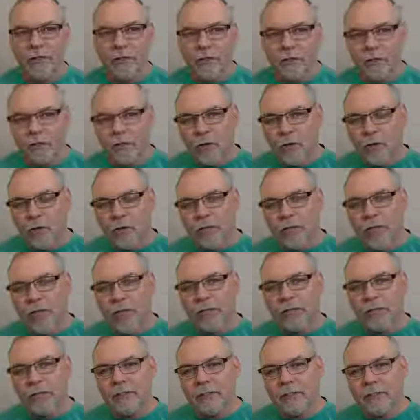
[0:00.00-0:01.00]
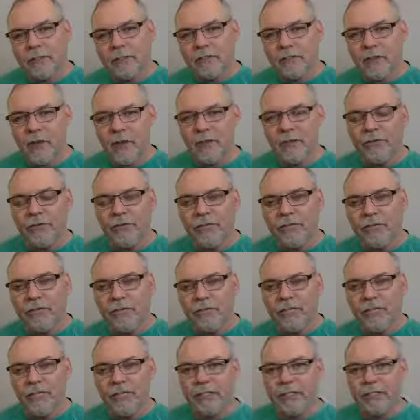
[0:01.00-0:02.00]
So that is starting to
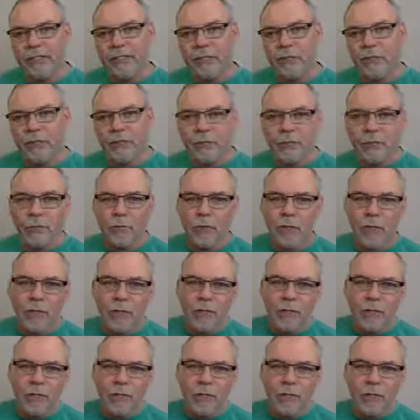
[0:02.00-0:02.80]
get you to